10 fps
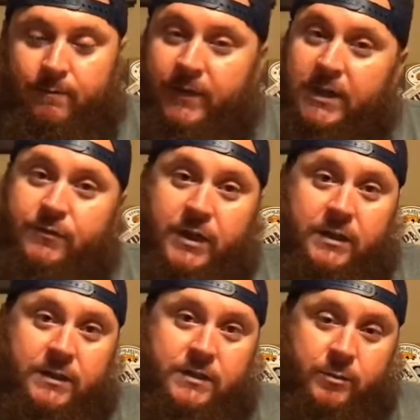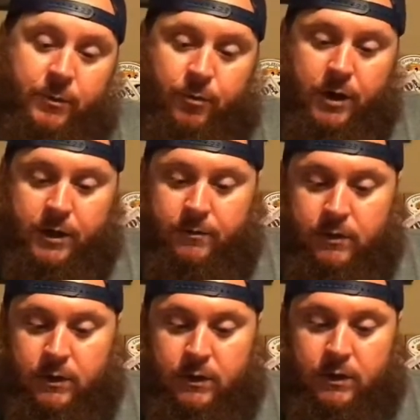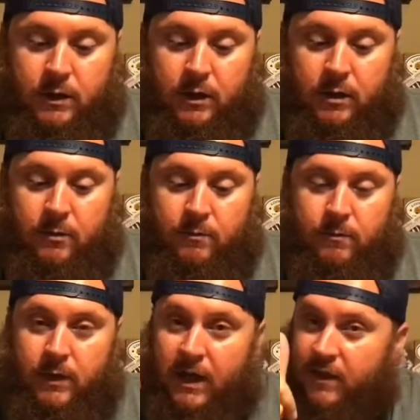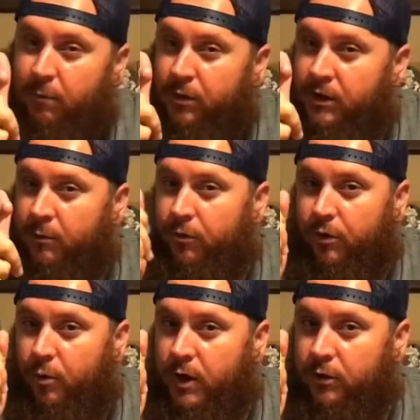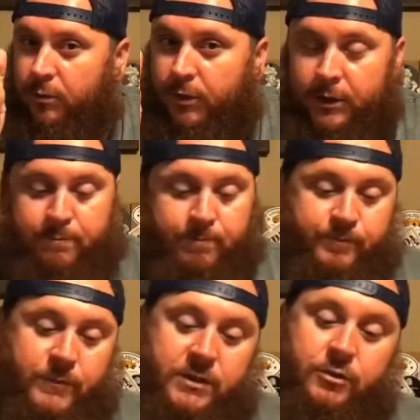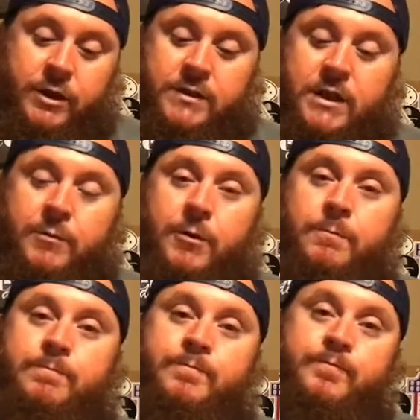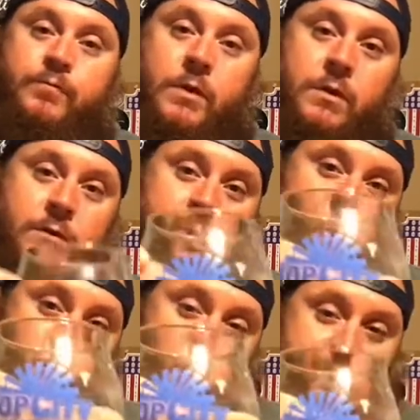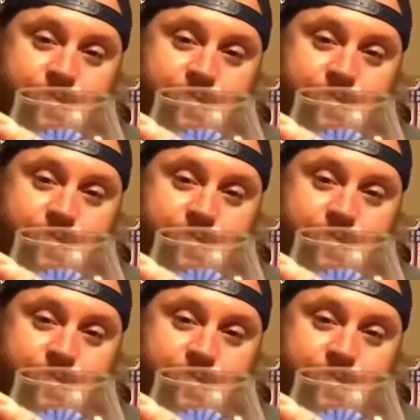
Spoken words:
Thanks for getting this to me, Brett. I got that blend number 3 waiting on you, buddy. Until next time, y'all. Cheers.